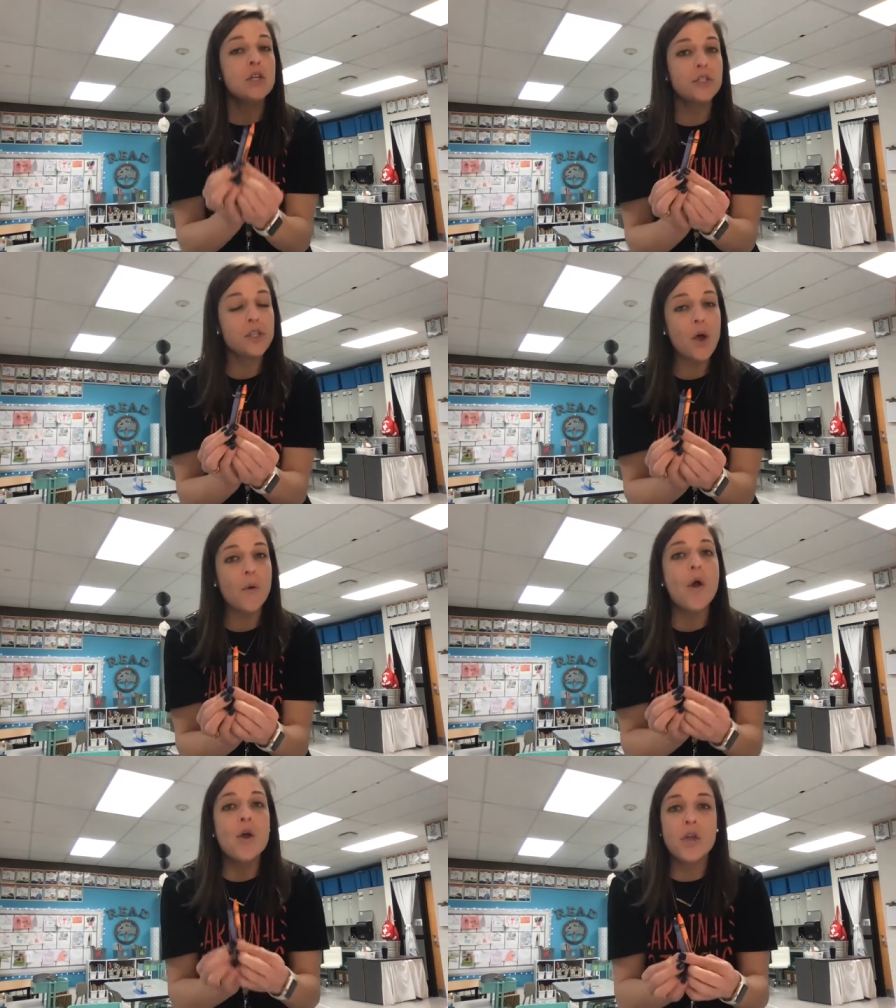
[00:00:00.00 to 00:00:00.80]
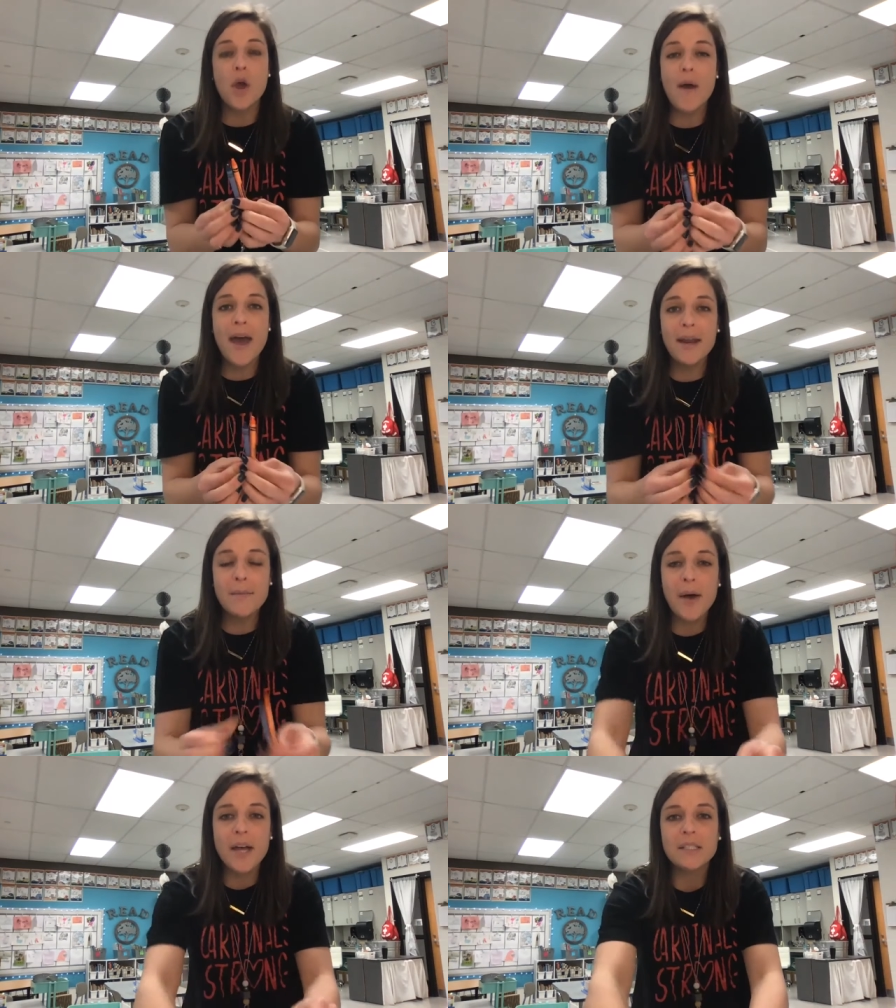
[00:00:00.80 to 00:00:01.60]
So go ahead
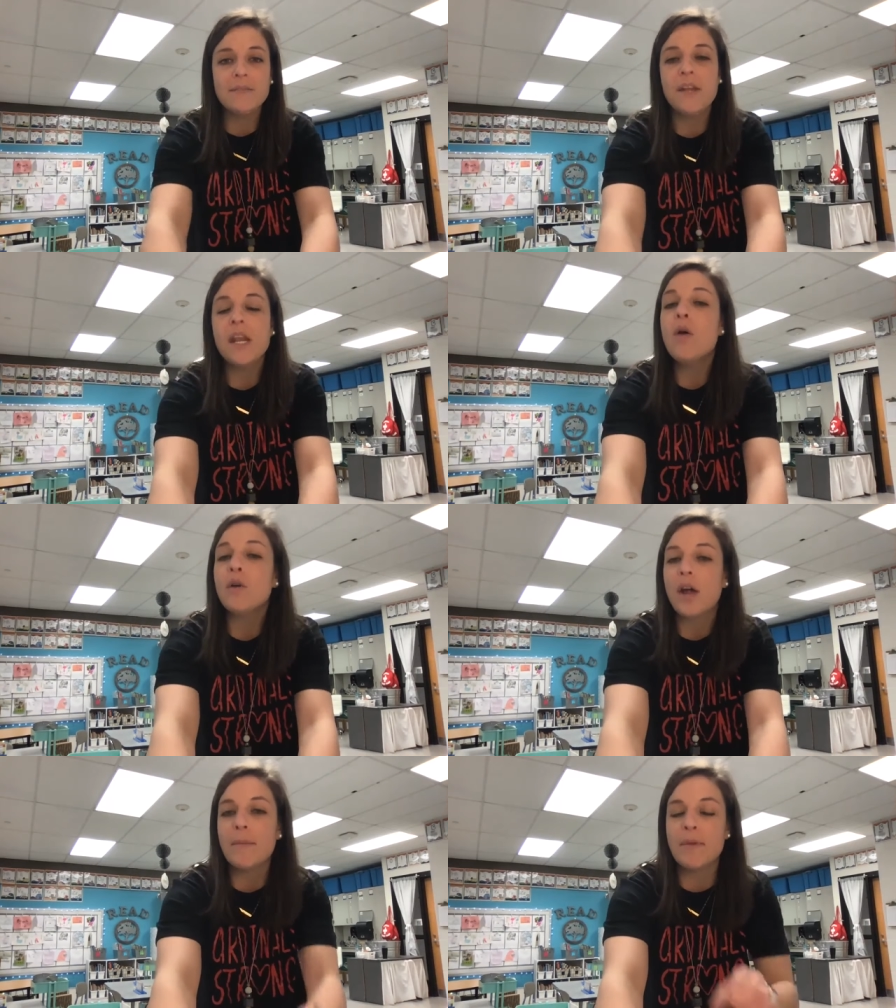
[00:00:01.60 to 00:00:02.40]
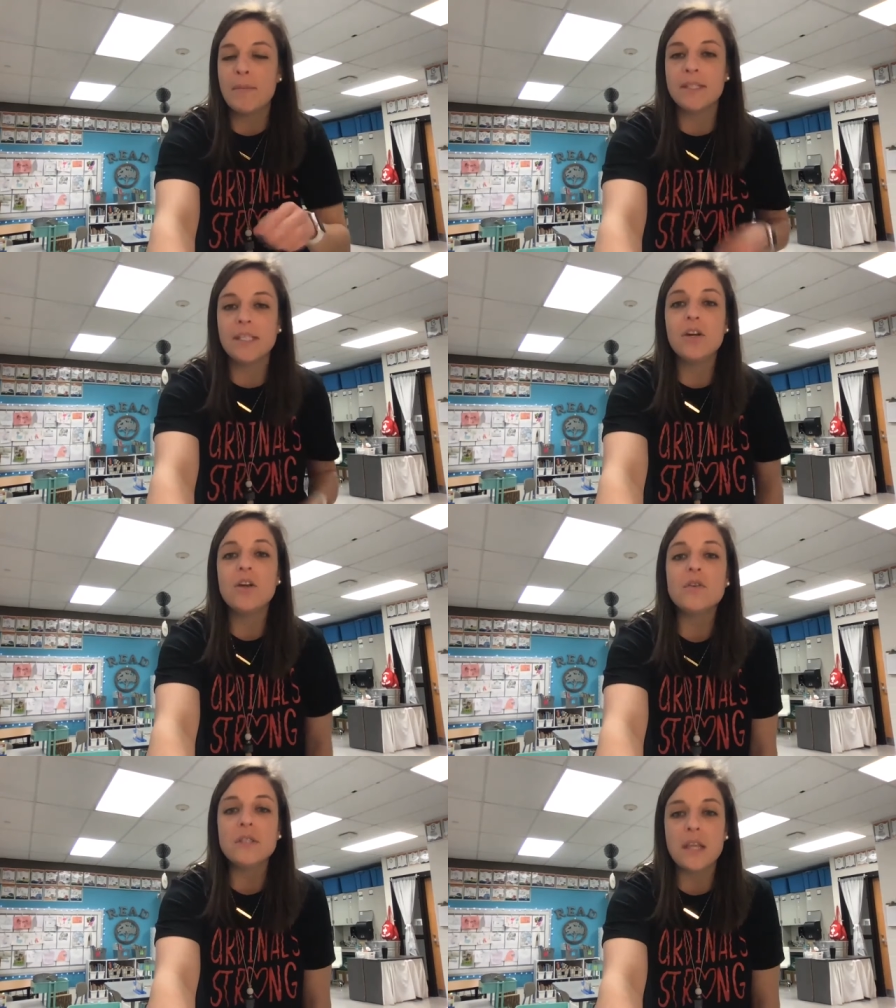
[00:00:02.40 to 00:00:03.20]
and pause the video and grab the
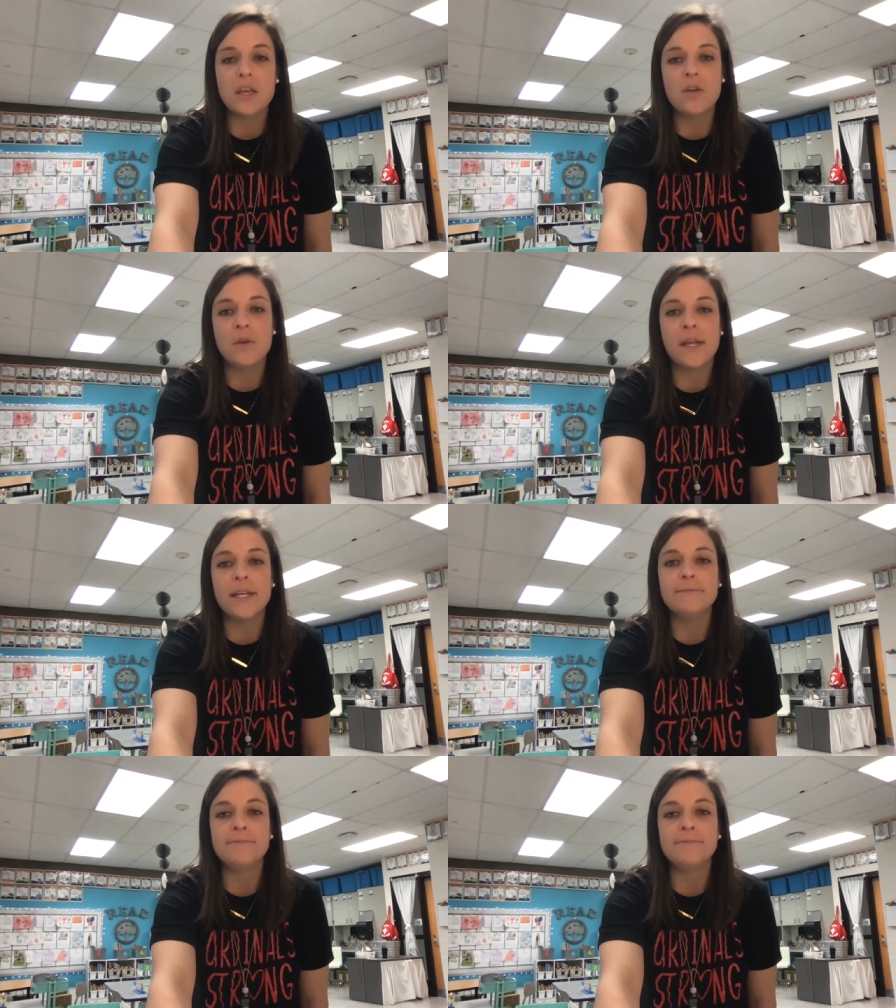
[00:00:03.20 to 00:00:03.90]
materials that you need.